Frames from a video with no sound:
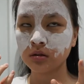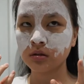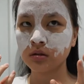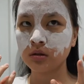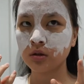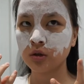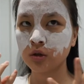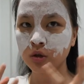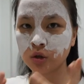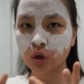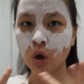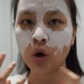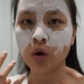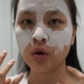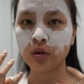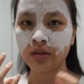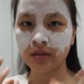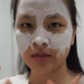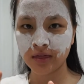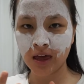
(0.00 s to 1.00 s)

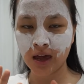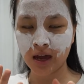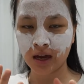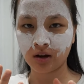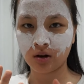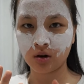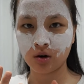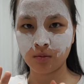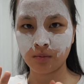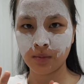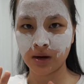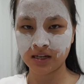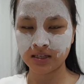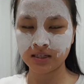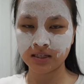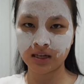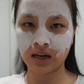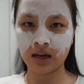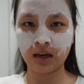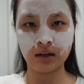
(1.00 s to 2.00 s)
so thick on my
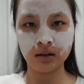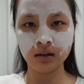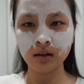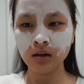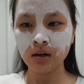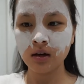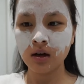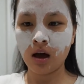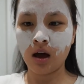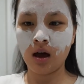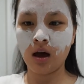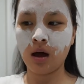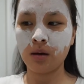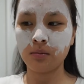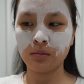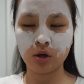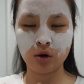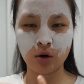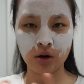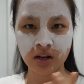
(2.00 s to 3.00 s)
skin.
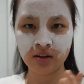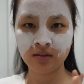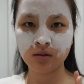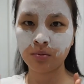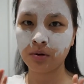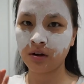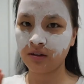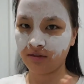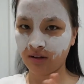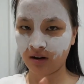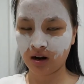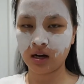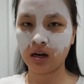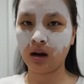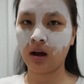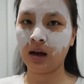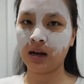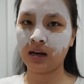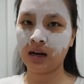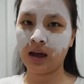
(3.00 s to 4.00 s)
You only have to put a very
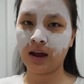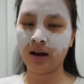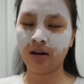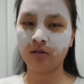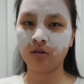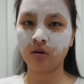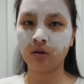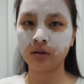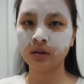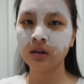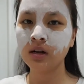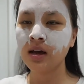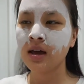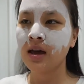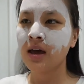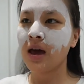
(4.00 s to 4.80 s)
light layer on.